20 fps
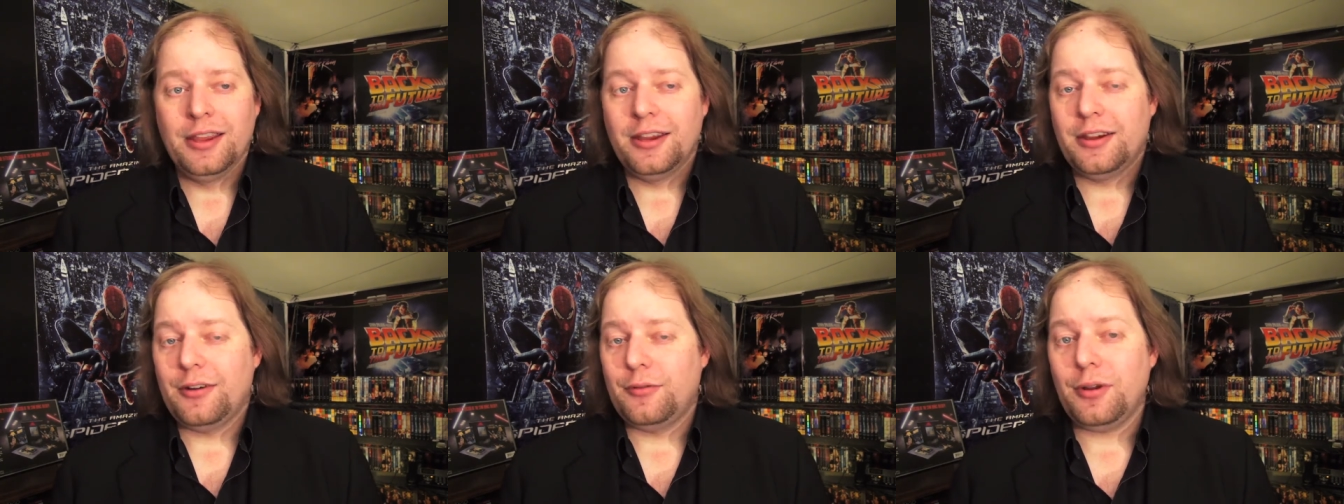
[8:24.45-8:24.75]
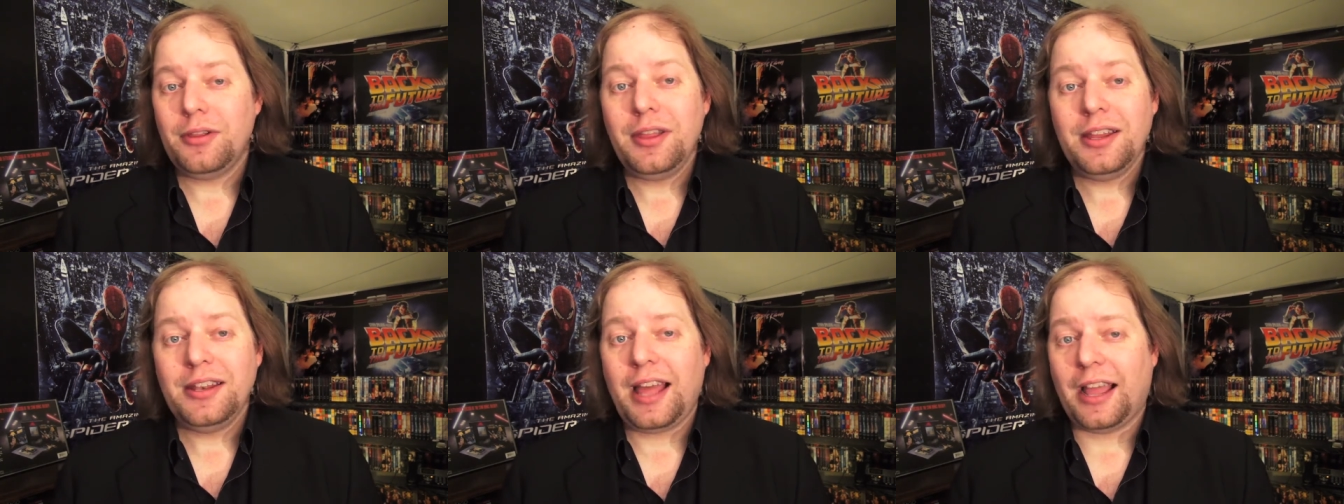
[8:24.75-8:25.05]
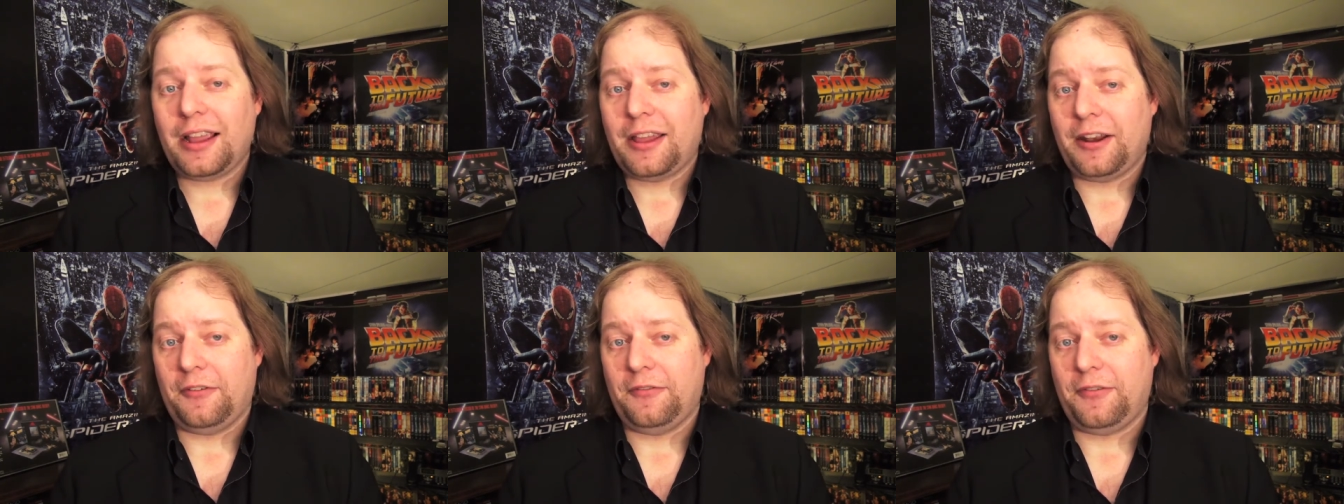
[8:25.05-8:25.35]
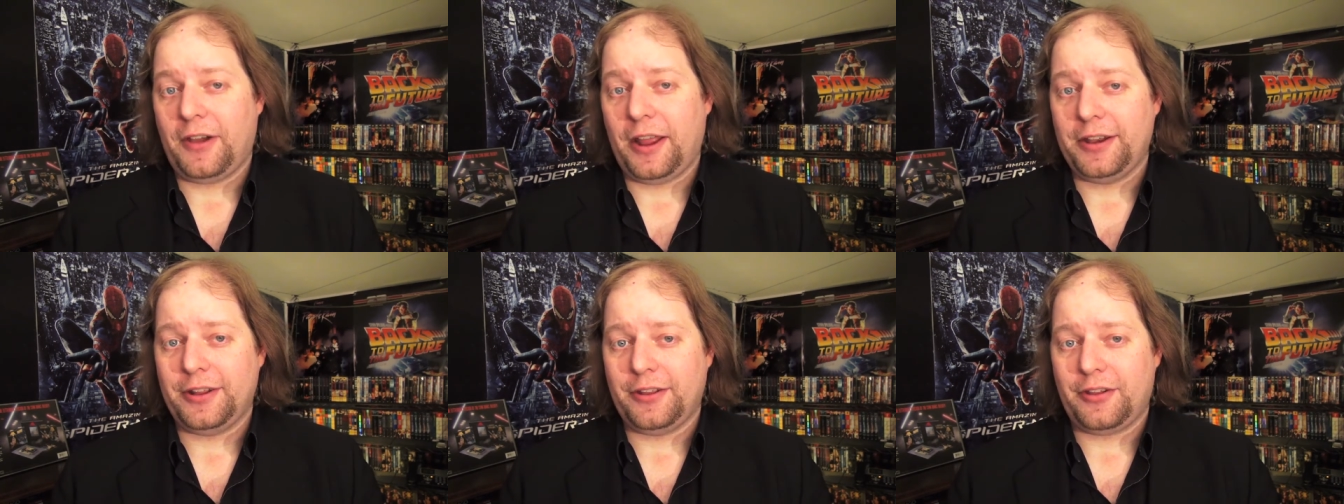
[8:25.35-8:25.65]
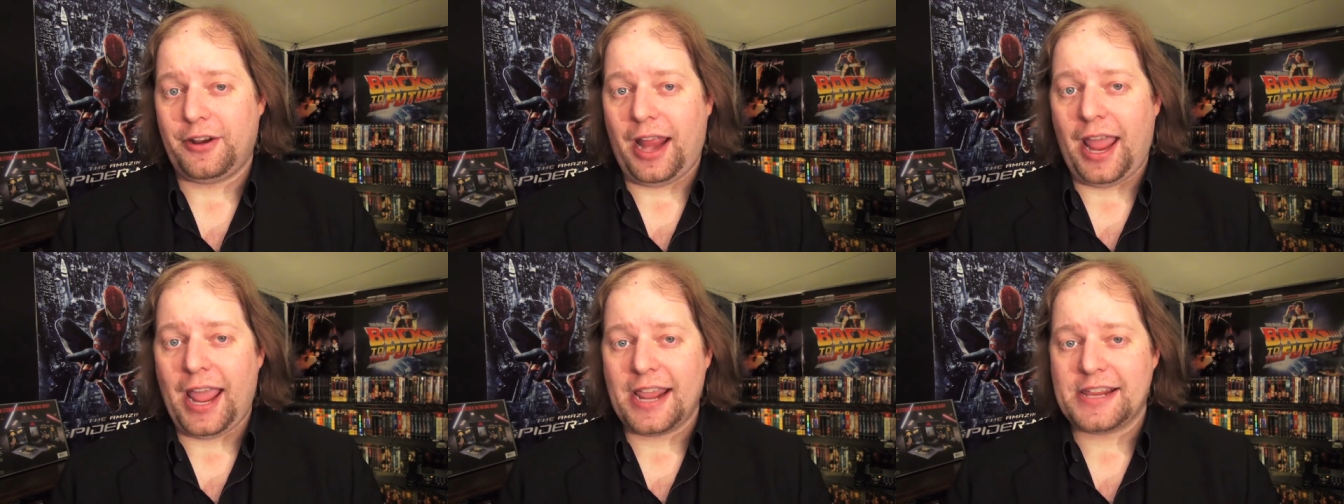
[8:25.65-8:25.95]
You're really not going to find
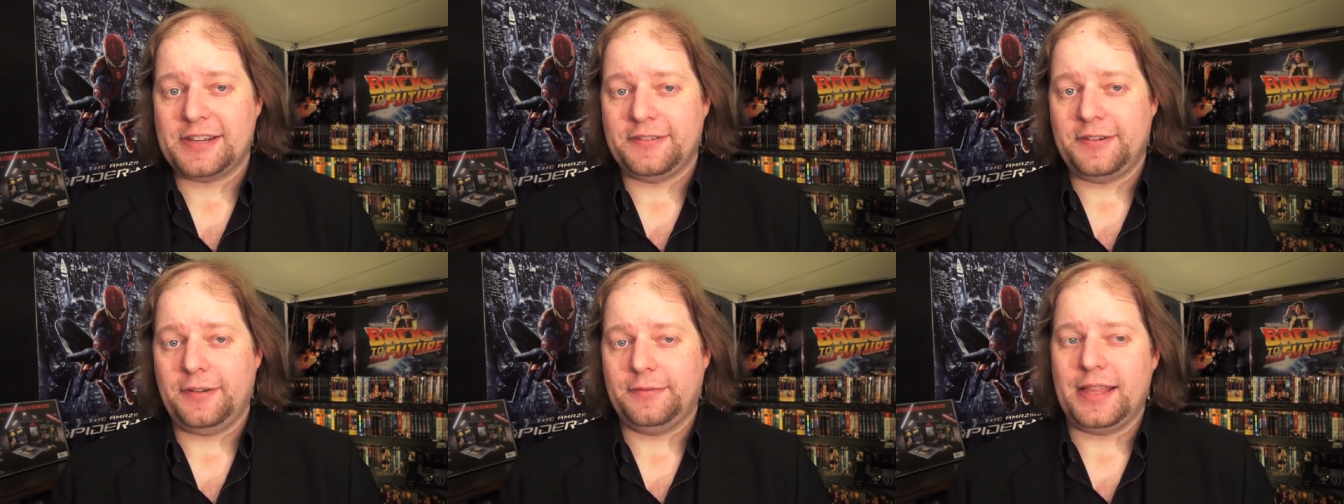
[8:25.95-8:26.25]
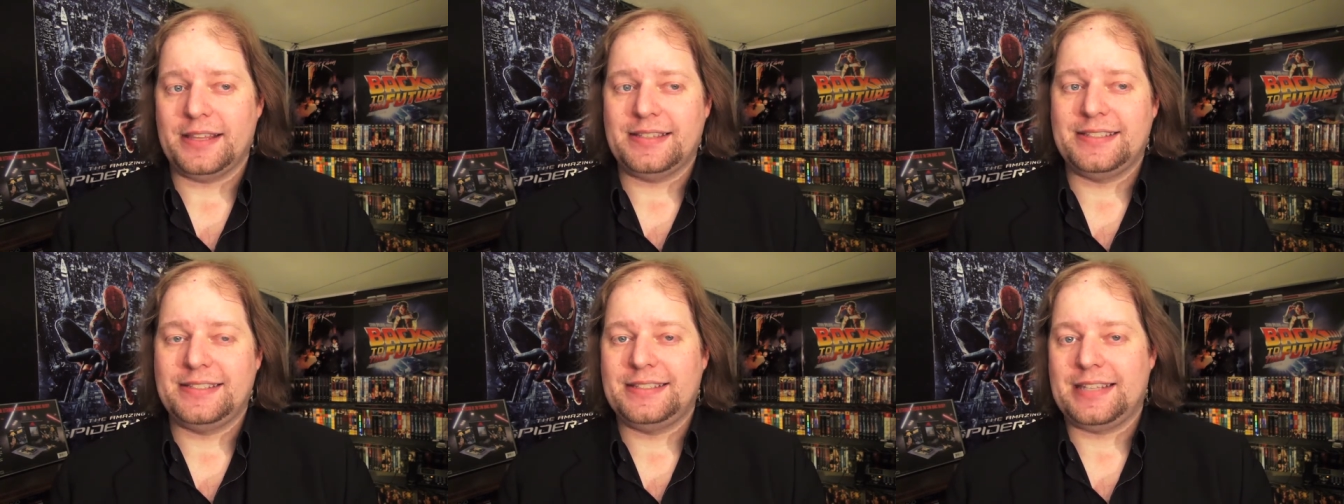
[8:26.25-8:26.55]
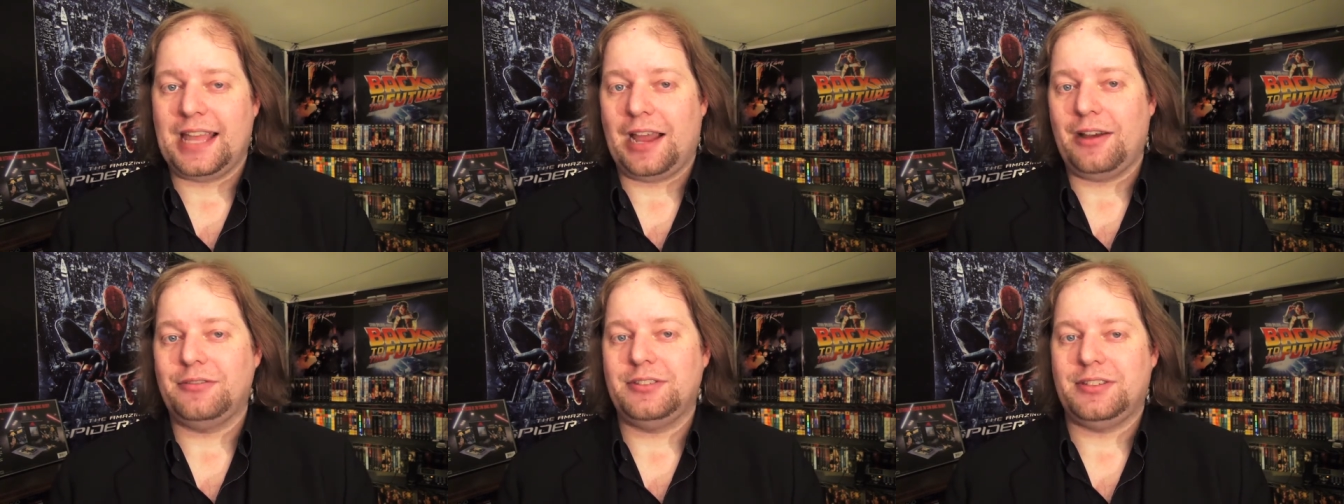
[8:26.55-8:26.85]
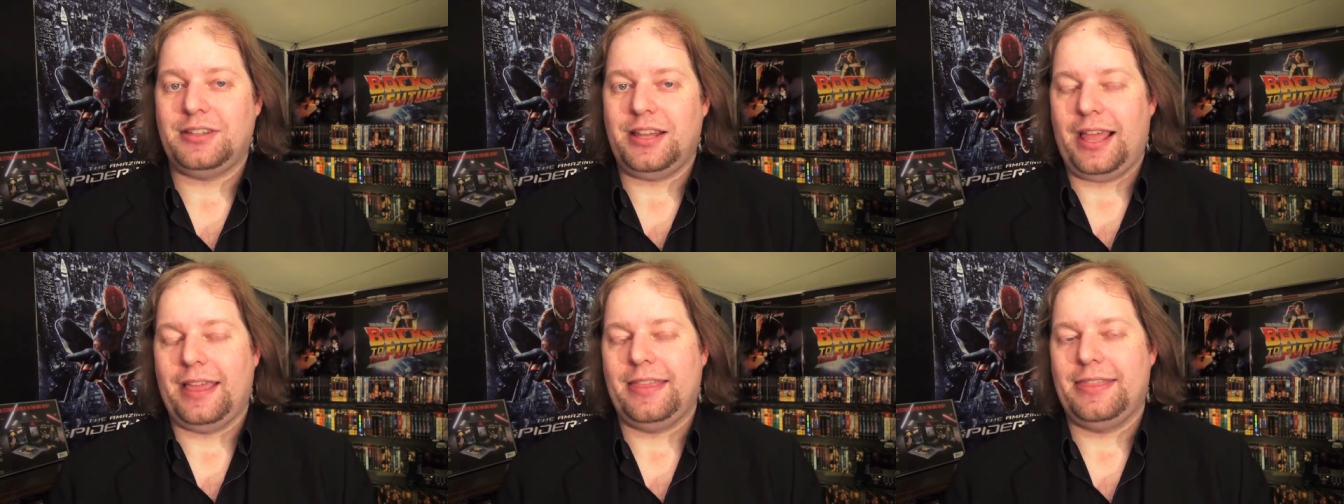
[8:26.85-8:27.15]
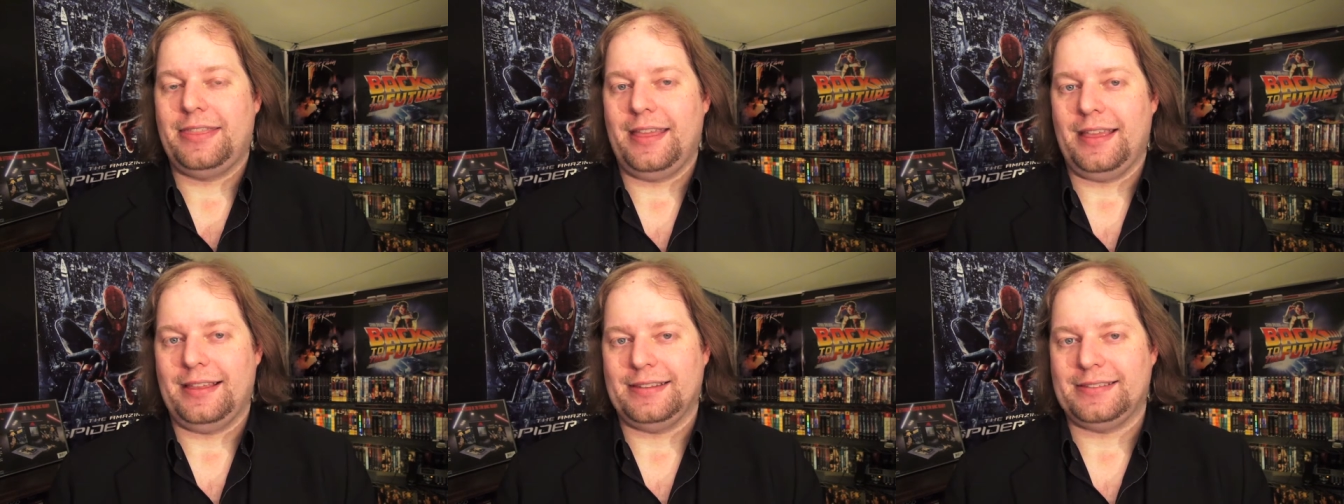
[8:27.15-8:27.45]
another action film that sounds
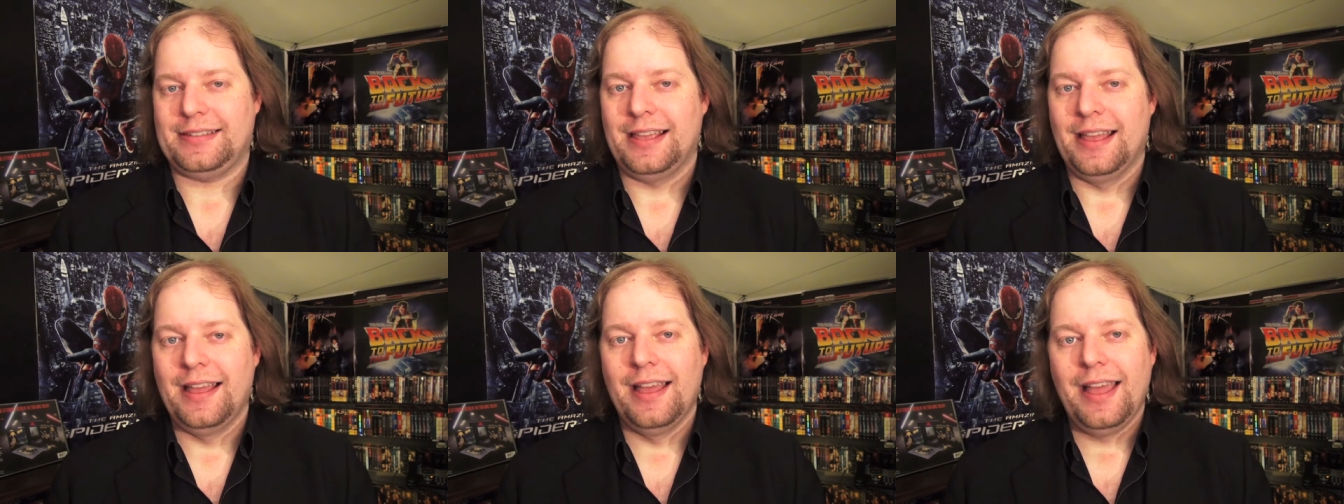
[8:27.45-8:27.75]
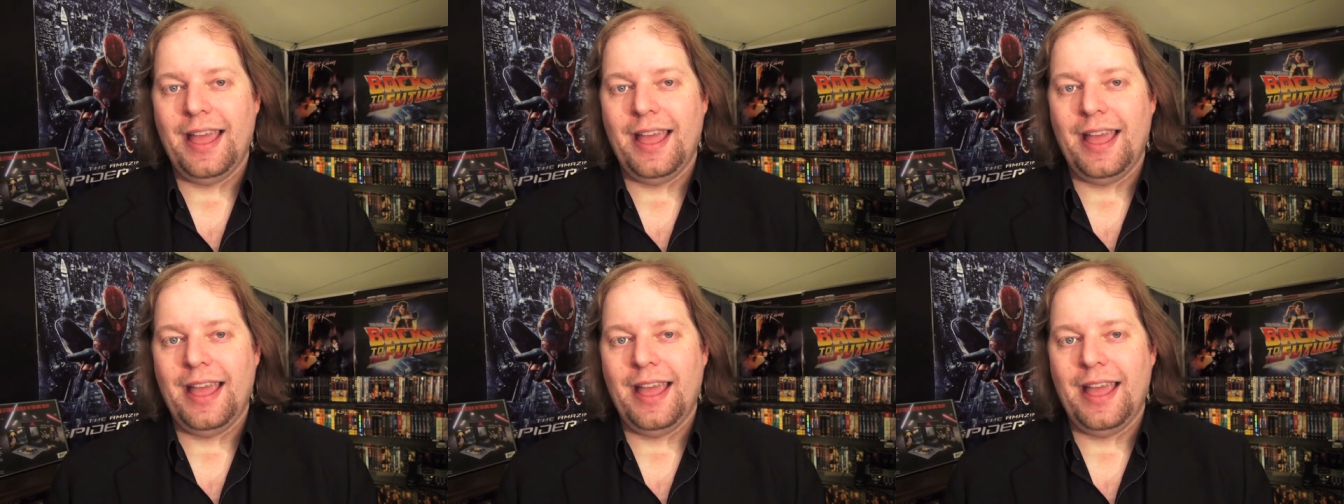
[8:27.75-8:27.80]
like this.